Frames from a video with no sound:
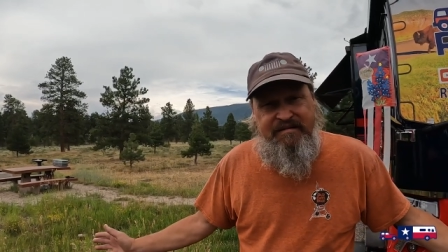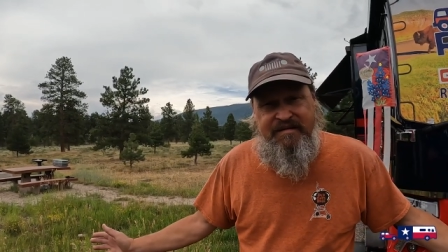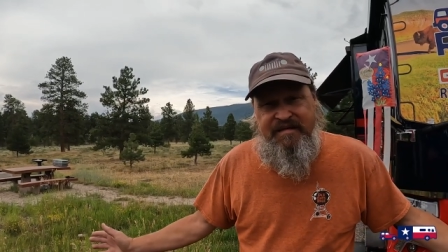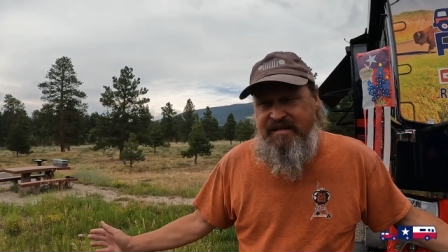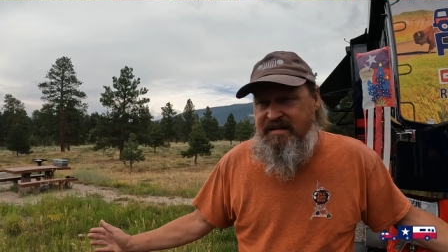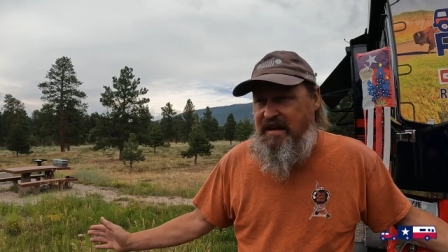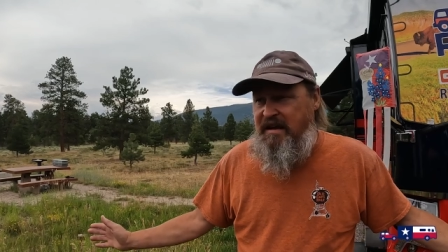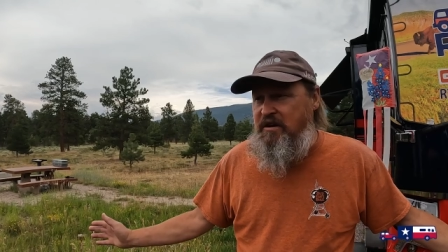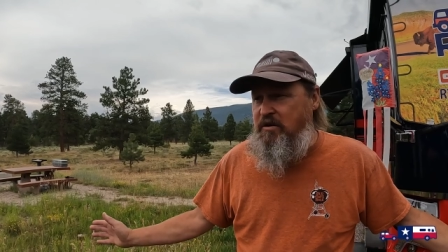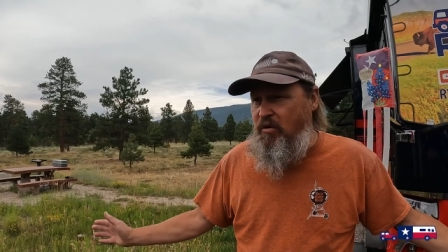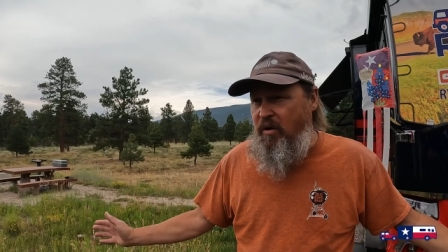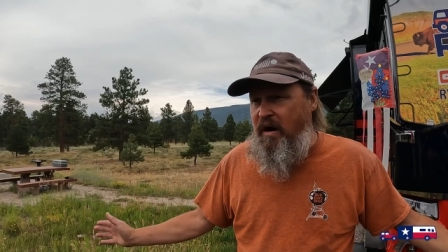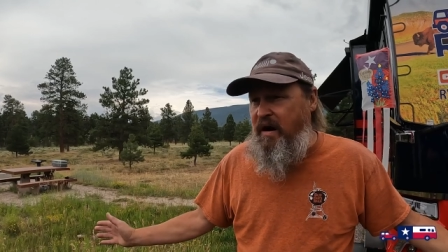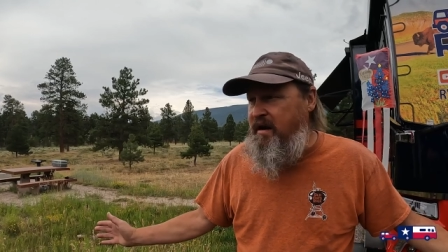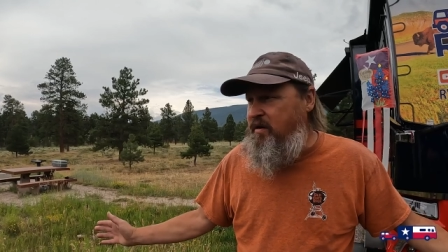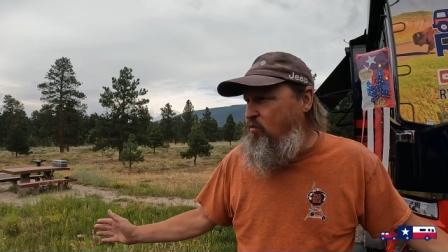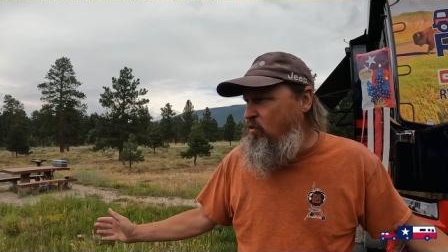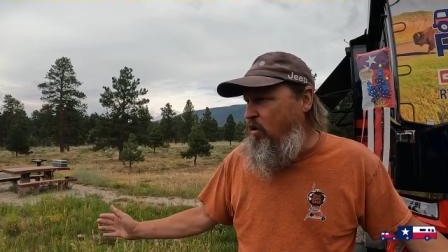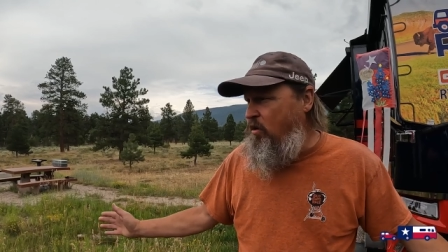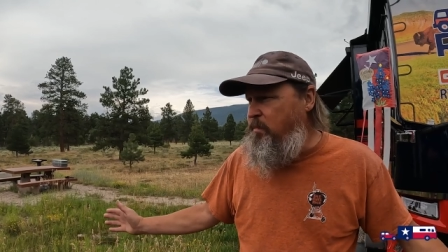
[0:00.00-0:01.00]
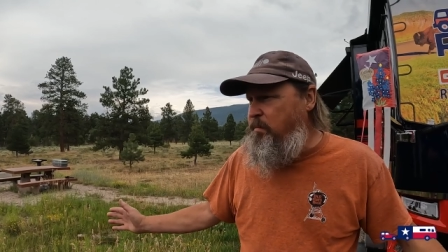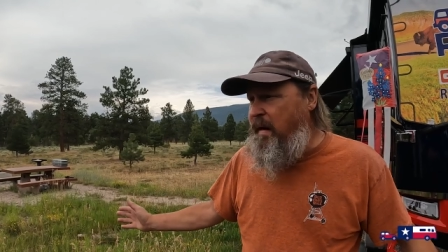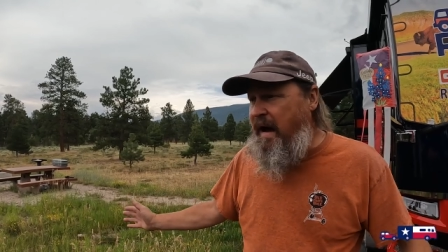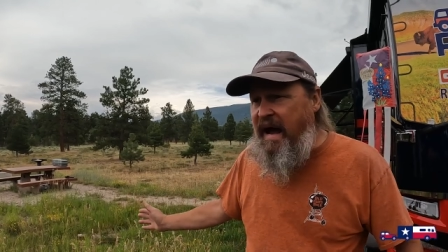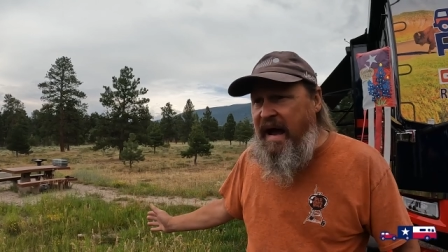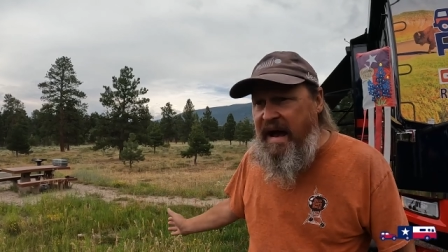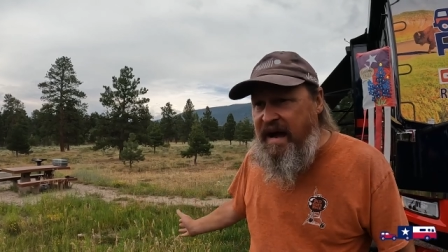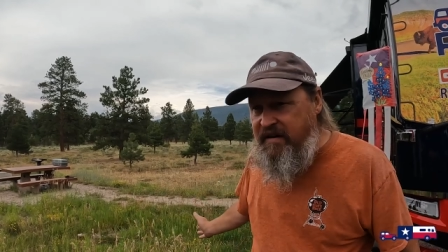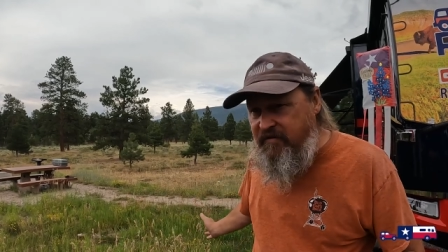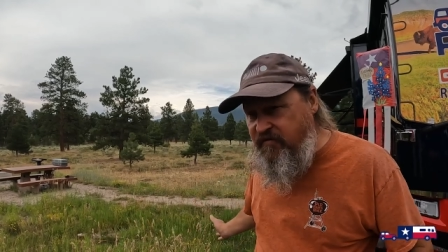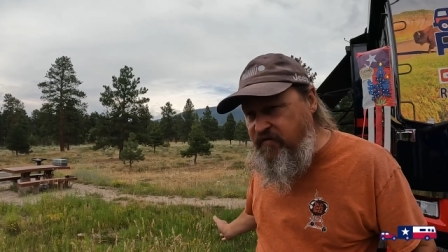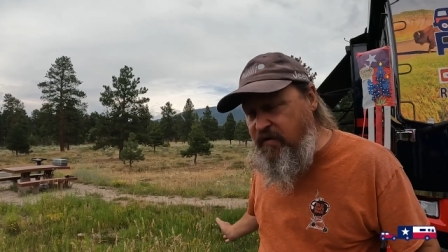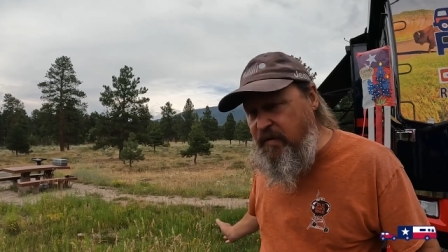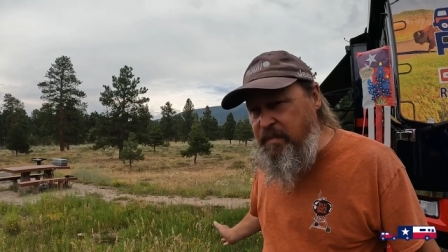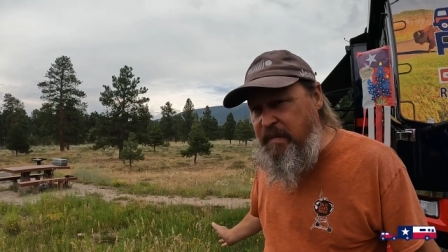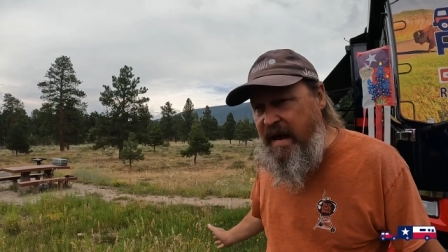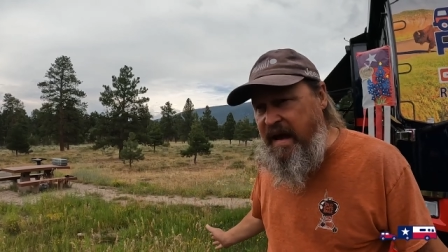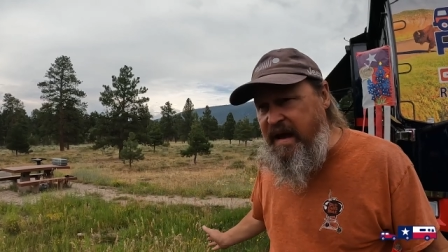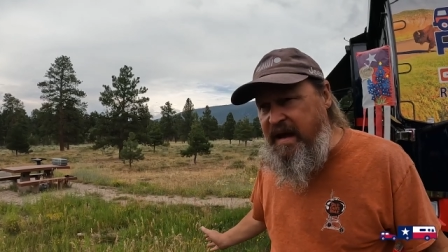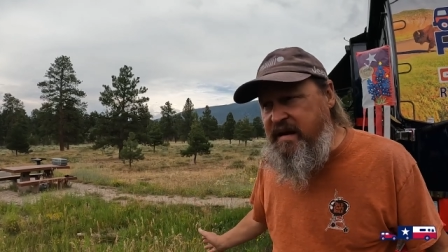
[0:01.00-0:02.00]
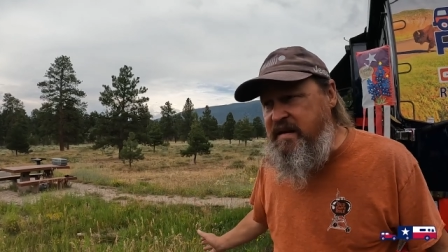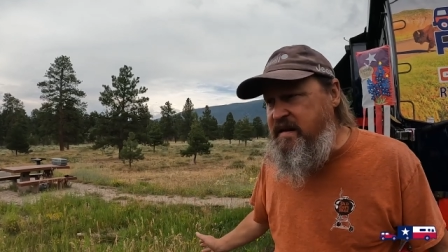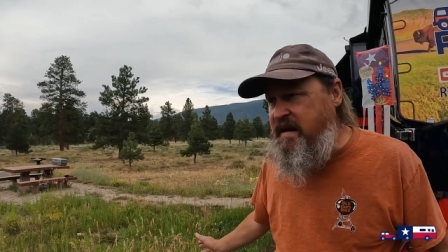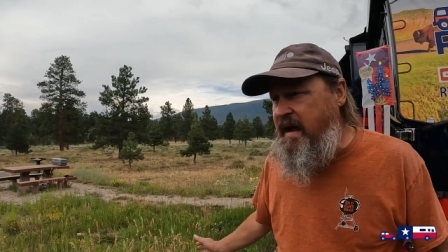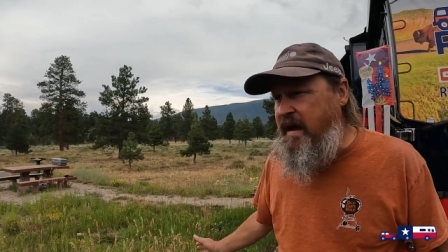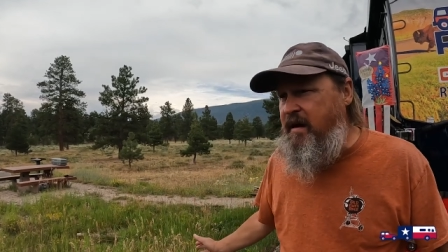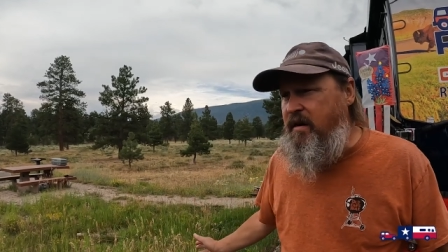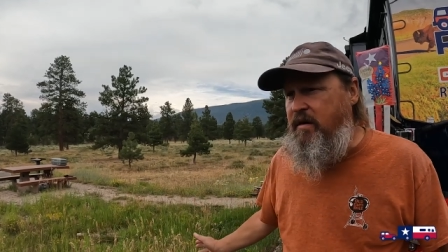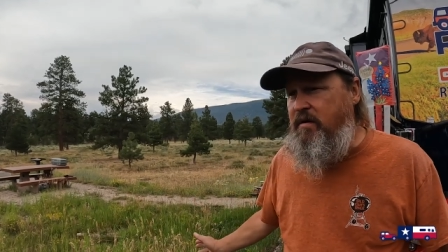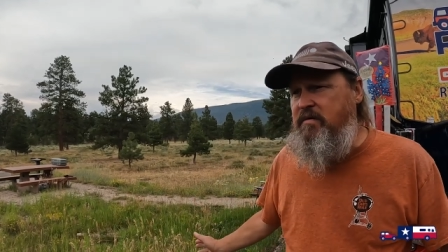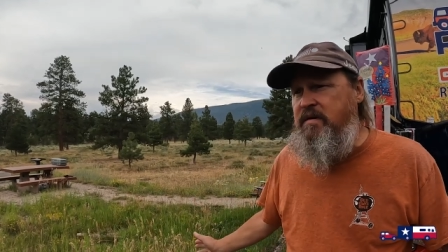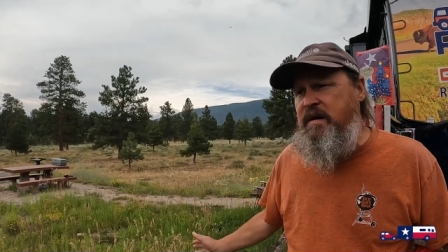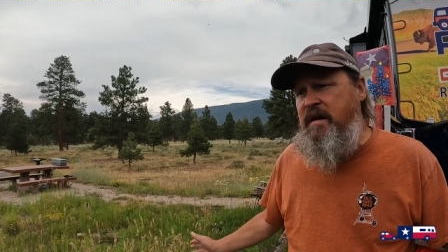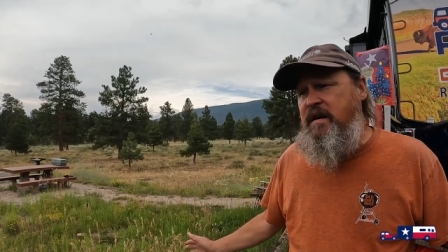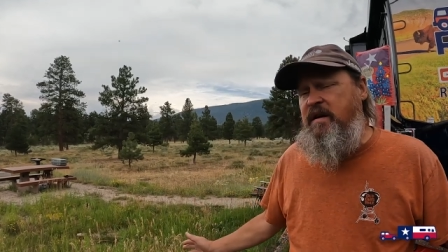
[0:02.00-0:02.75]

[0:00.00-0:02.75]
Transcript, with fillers: It did great. We're back from that now.